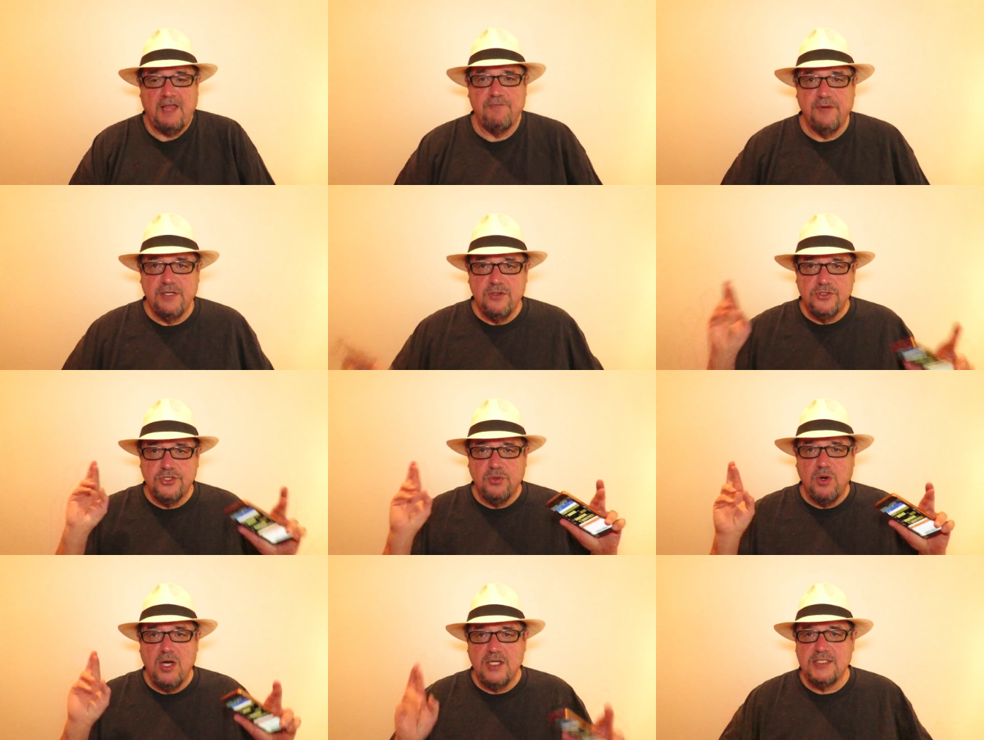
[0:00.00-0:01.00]
Fingers
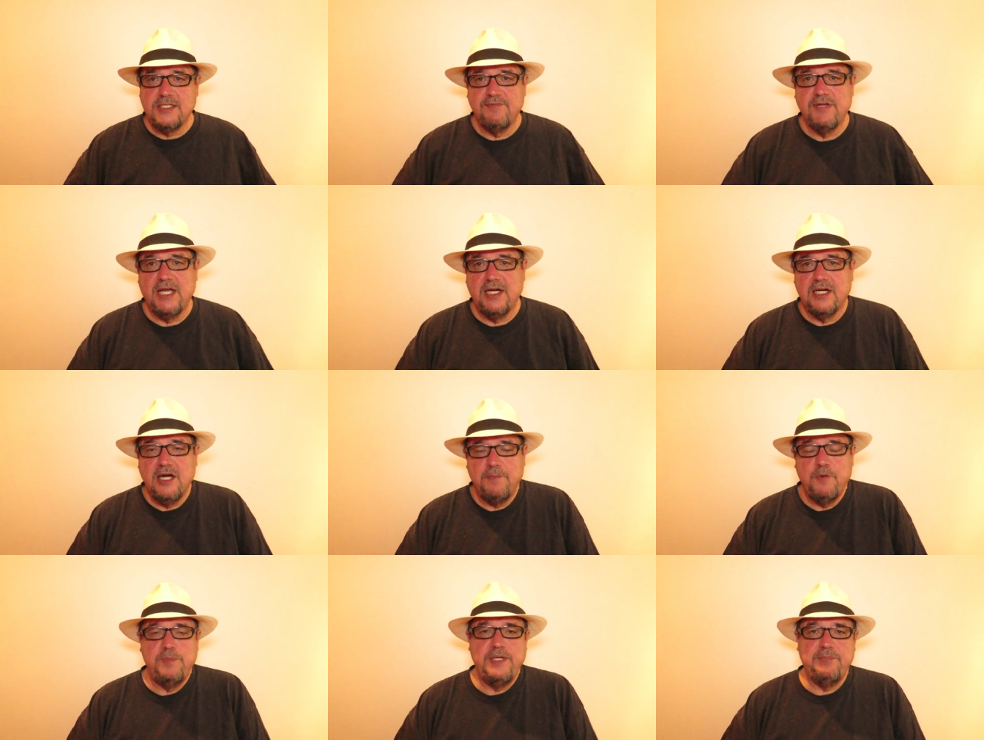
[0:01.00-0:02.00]
crossed. I've got a
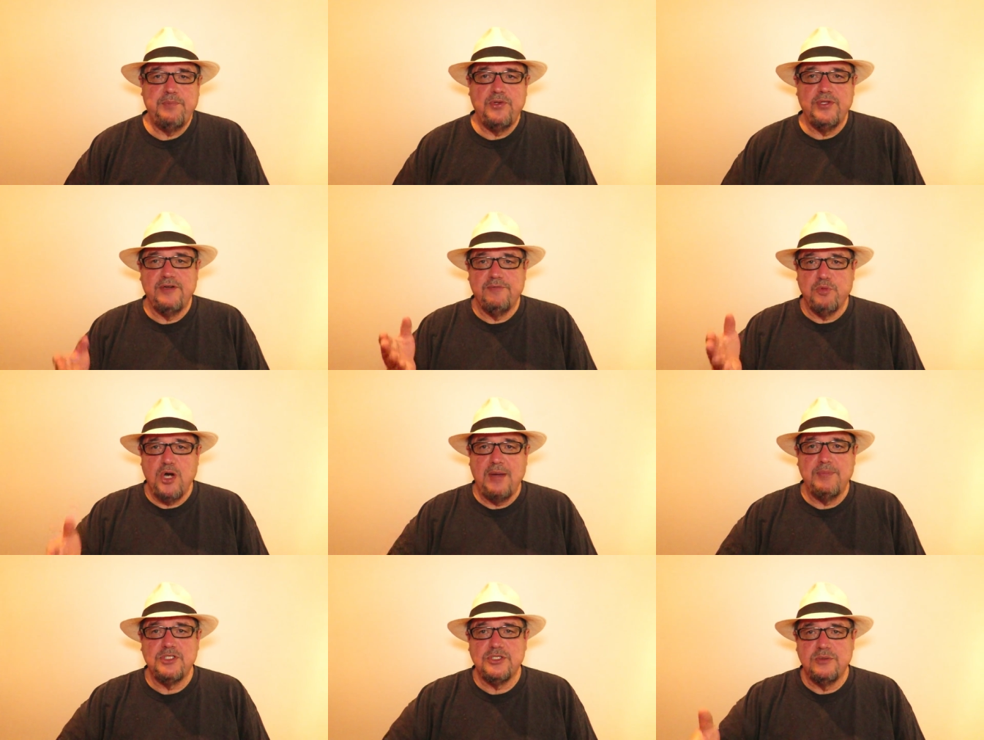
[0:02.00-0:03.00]
couple people that have
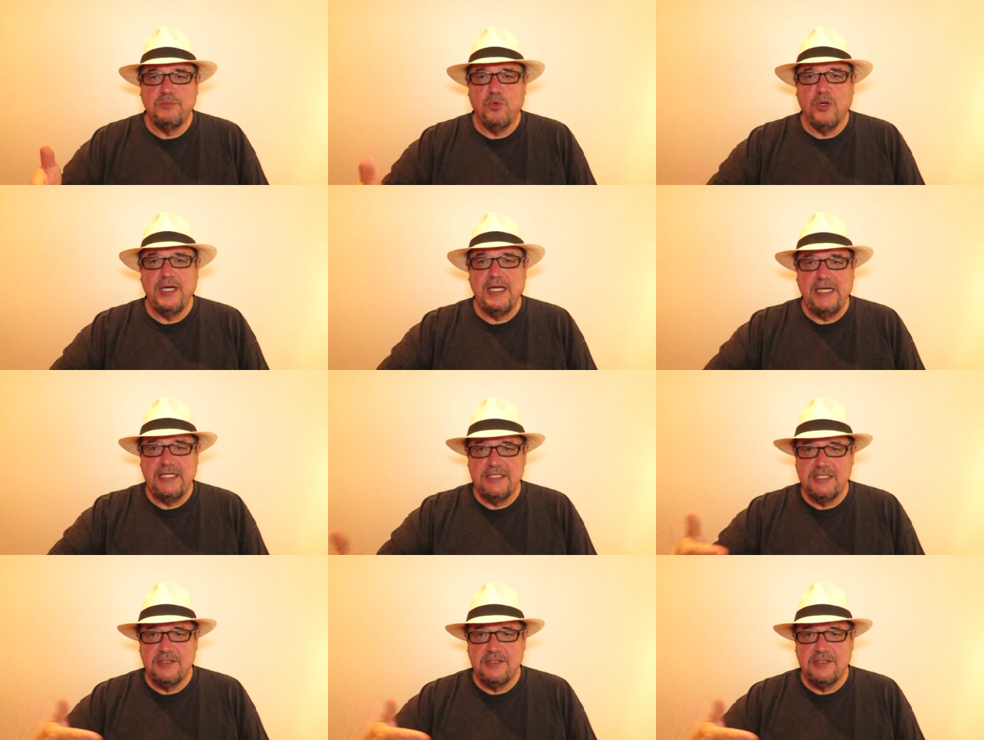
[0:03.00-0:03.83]
promised to bring in